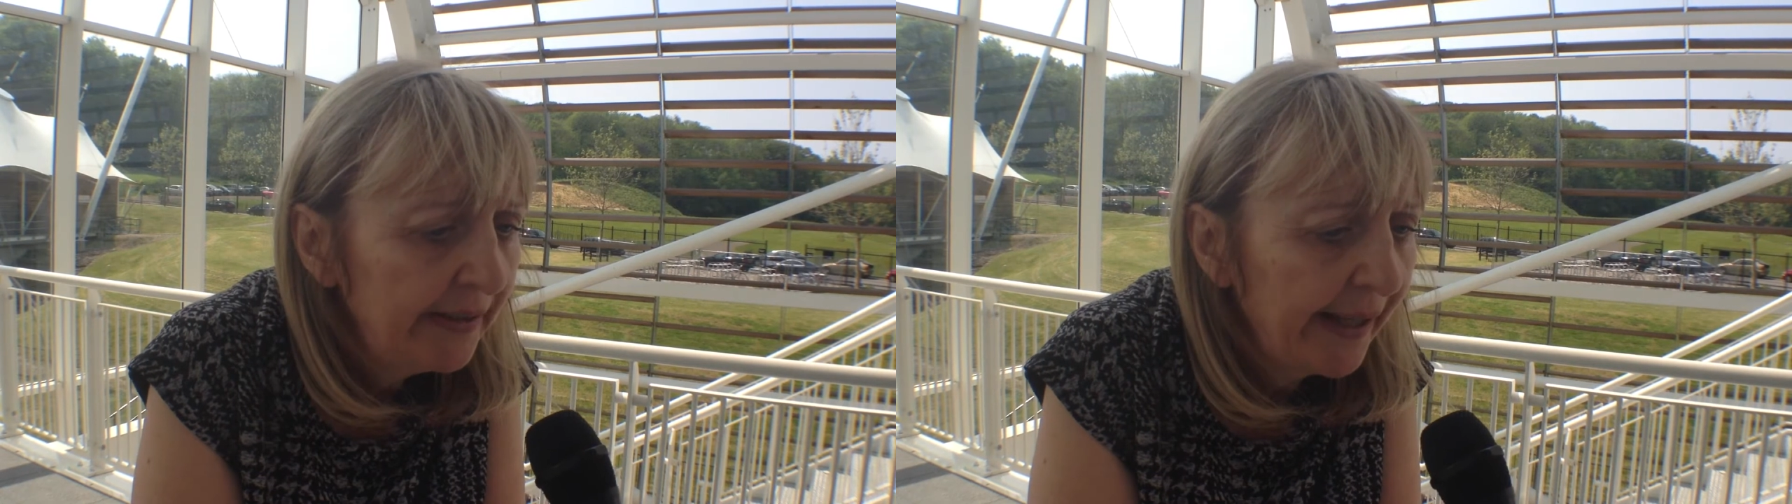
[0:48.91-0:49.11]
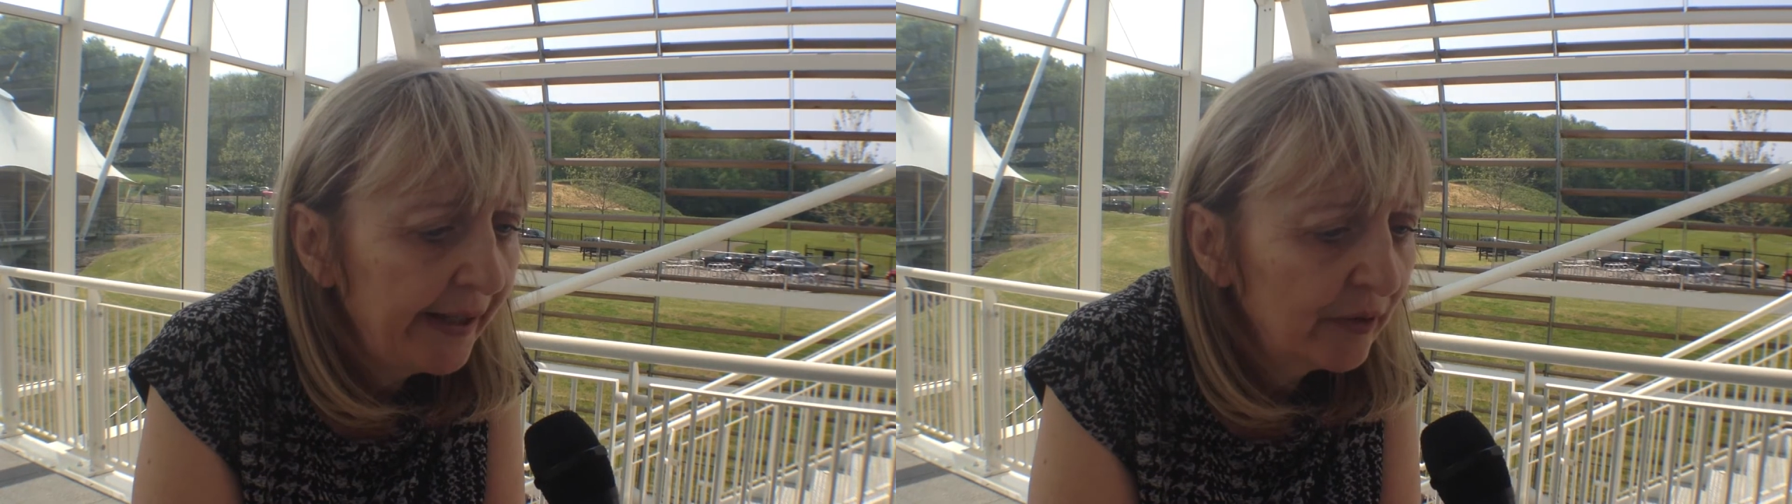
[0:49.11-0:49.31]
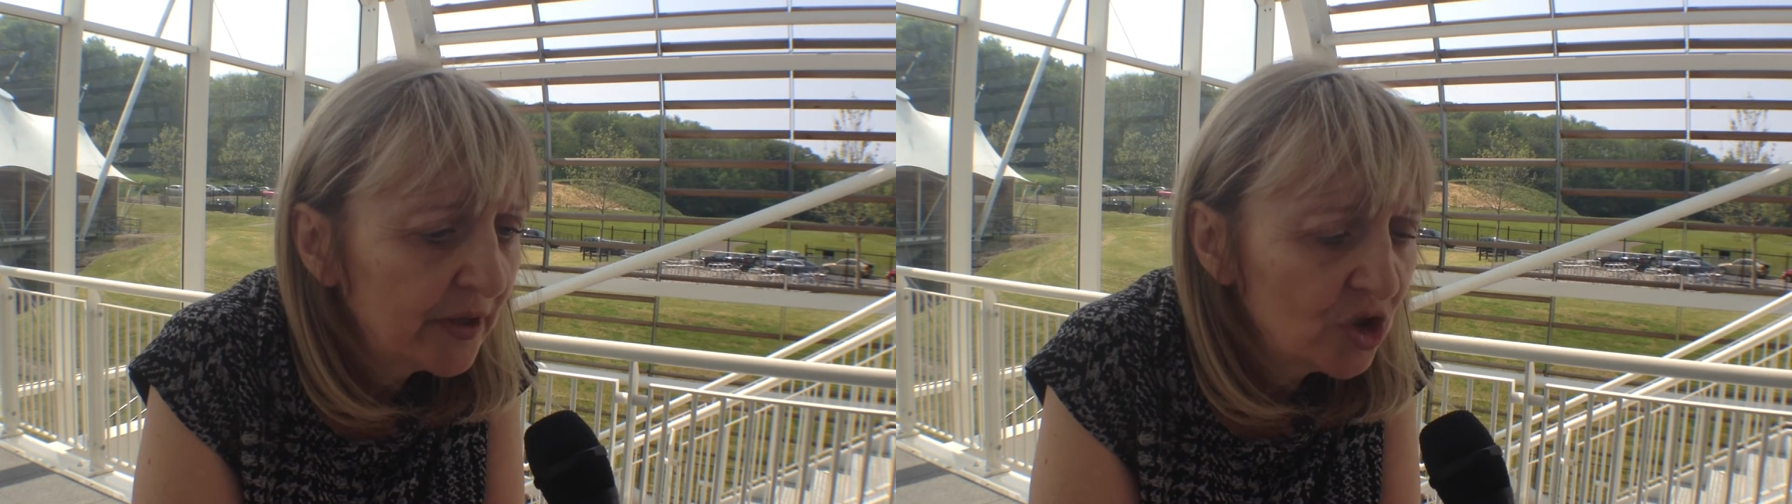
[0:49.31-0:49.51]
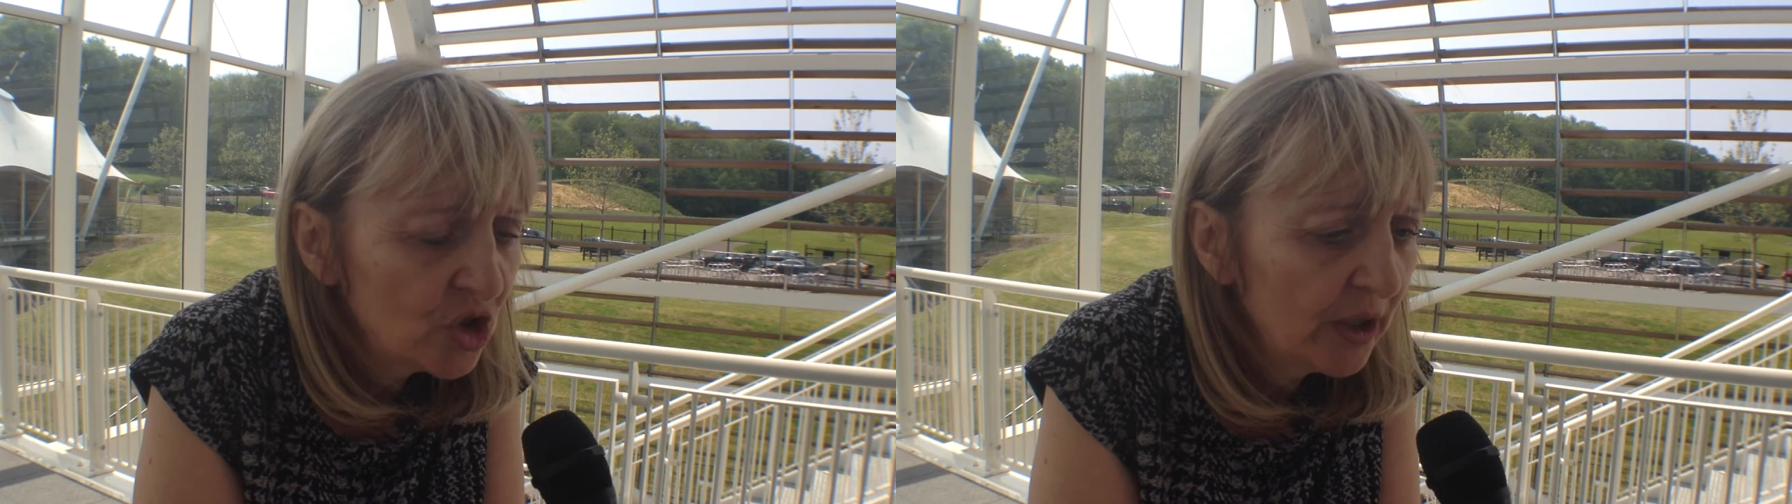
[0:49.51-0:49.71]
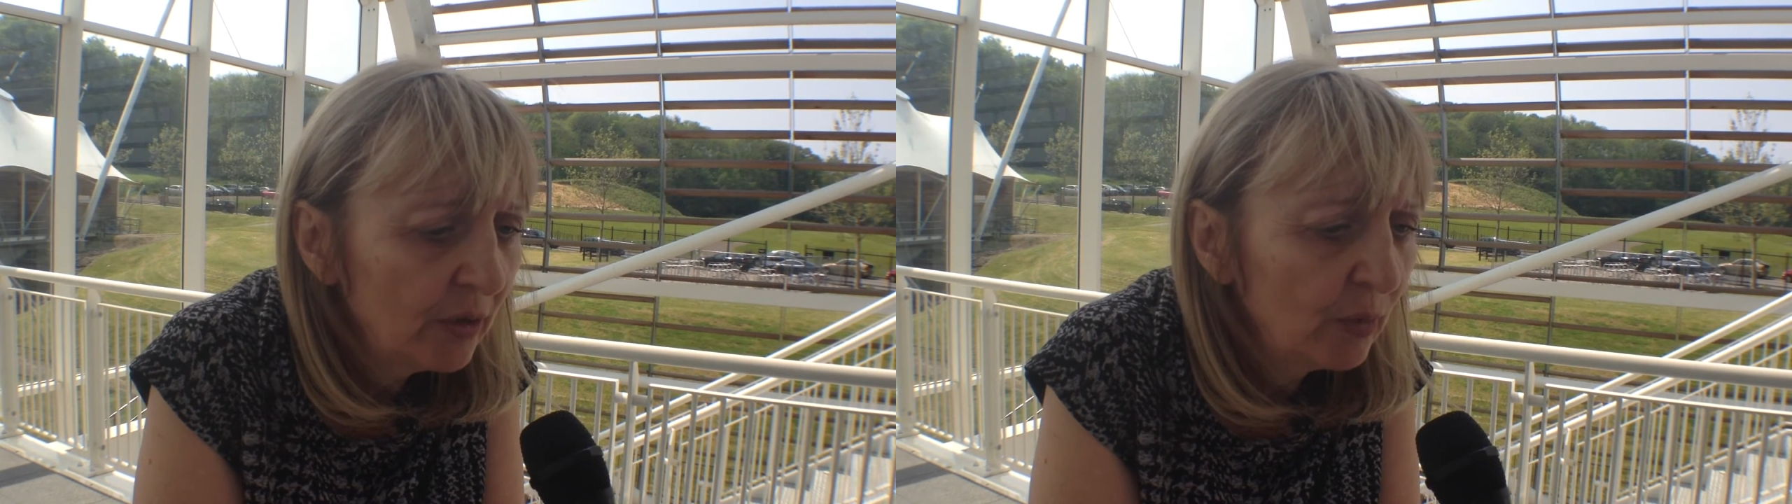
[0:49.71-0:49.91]
Now
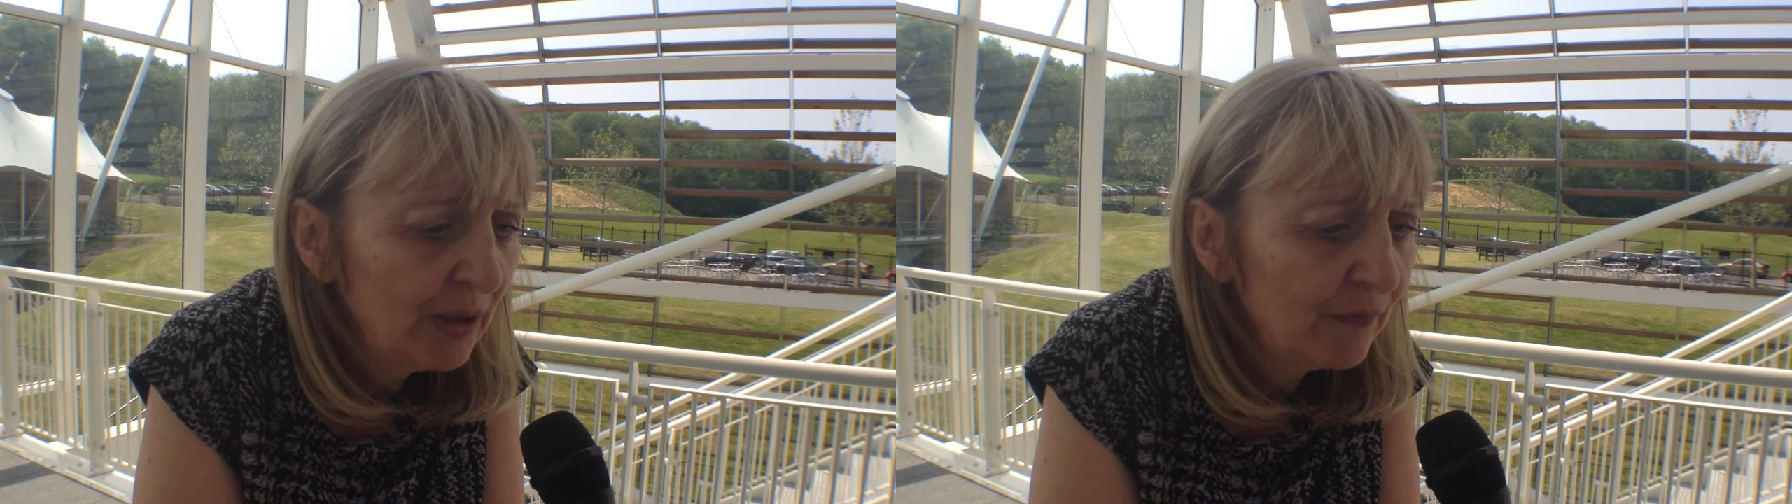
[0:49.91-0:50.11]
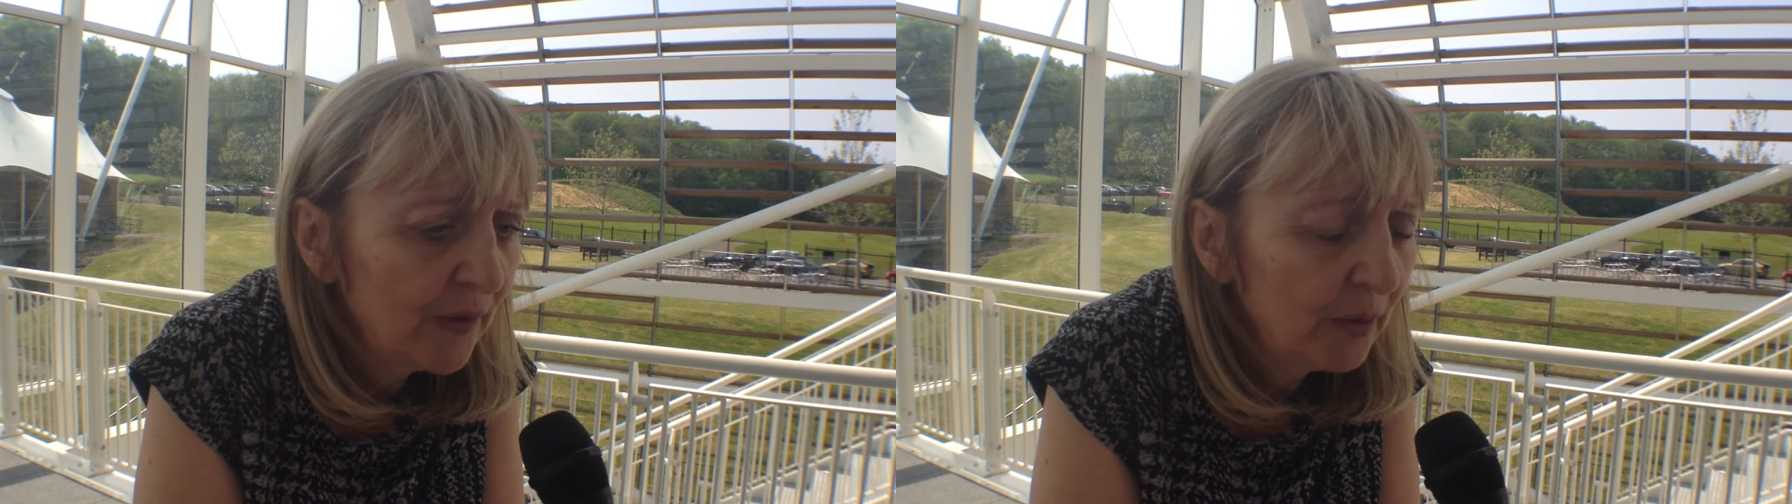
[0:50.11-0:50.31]
this year we've